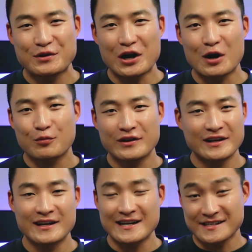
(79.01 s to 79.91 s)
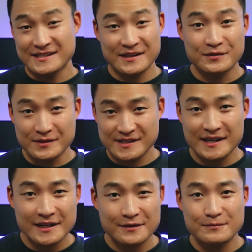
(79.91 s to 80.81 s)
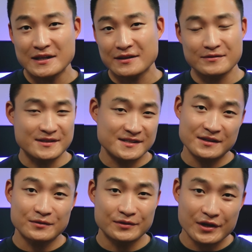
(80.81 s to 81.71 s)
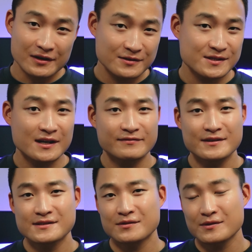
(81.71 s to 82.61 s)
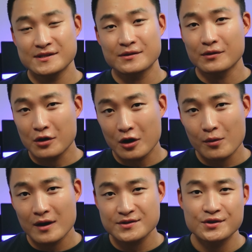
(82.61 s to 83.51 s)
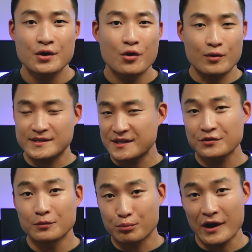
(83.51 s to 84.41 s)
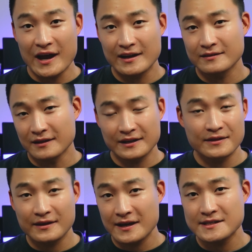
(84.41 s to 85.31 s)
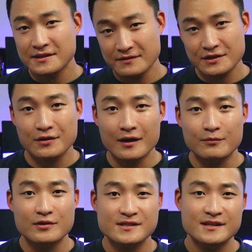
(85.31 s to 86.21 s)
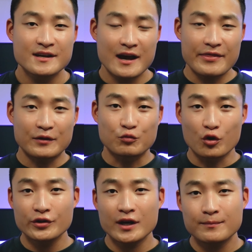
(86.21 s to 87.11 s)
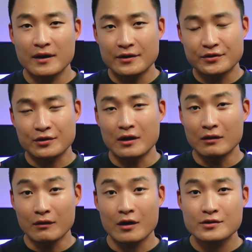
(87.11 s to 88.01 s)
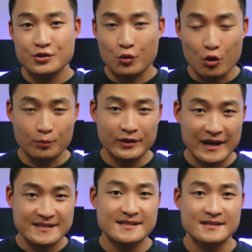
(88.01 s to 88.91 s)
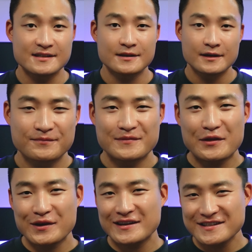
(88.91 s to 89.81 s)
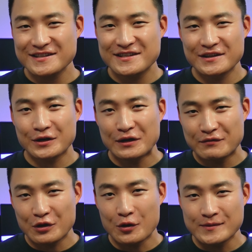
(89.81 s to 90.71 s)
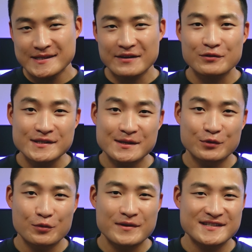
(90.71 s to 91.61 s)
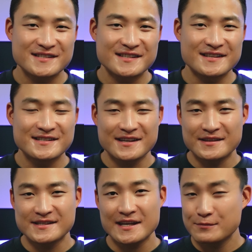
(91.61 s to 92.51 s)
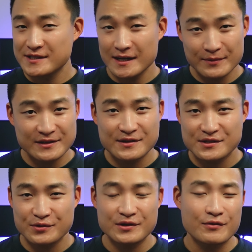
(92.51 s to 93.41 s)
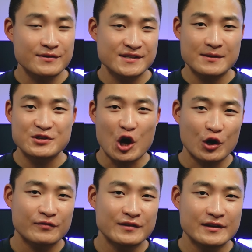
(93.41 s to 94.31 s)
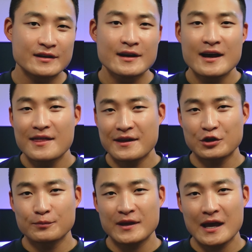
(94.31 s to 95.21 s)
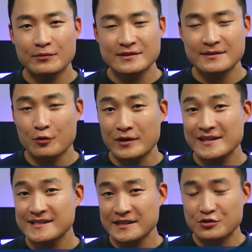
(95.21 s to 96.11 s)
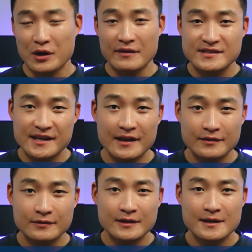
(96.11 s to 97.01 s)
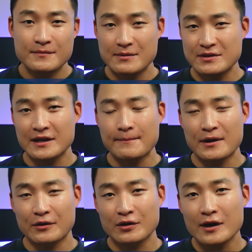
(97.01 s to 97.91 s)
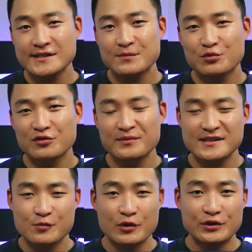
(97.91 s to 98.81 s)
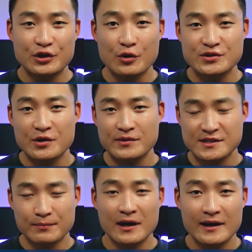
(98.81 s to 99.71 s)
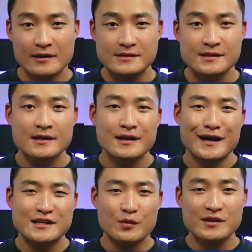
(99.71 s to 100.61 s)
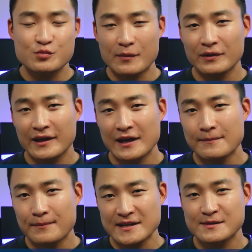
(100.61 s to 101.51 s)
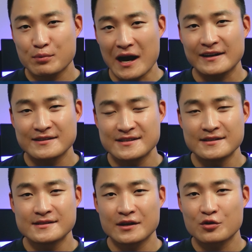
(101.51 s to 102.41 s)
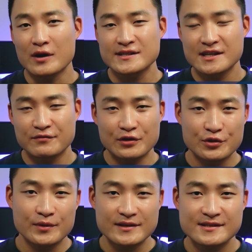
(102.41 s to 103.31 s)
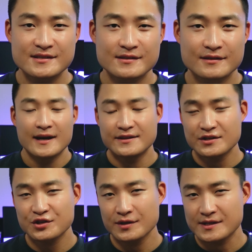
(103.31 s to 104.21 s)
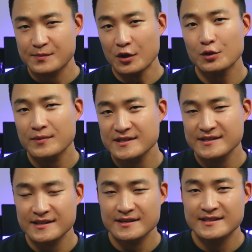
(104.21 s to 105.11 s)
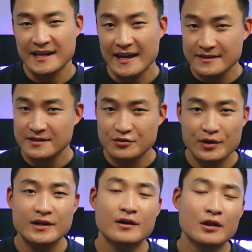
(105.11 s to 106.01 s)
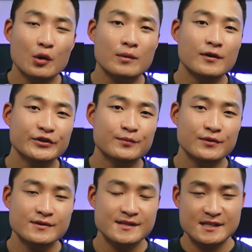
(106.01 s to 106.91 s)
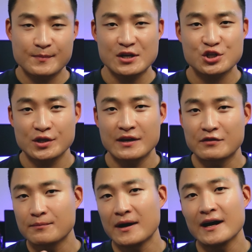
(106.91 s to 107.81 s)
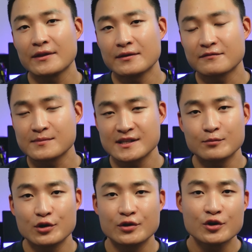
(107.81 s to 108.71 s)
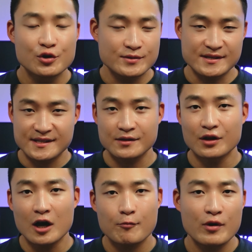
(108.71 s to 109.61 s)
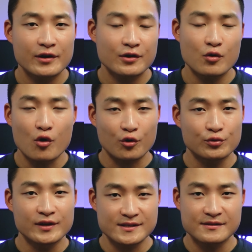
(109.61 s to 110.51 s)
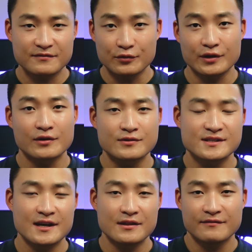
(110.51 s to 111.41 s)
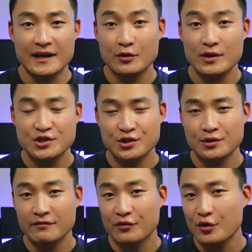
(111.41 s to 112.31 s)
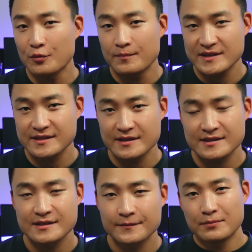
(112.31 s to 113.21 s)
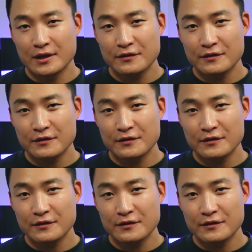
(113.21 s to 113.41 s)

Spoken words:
be operated as a single site, meaning there's a single doctor's office or a single car wash or a single brand, like in the case of e-commerce, and then rolled up under a larger corporate entity. Now, the idea here, if you own several similar businesses in the same sub-industry or the same geography, then you'll be able to more easily drive scale, maybe get better cost improvements when you negotiate with suppliers, as well as replicate best practices across different units. Additionally, smaller businesses tend to trade on lower multiples, especially if you're buying them from someone who's a single operator or who doesn't fully understand the valuation of their own business. But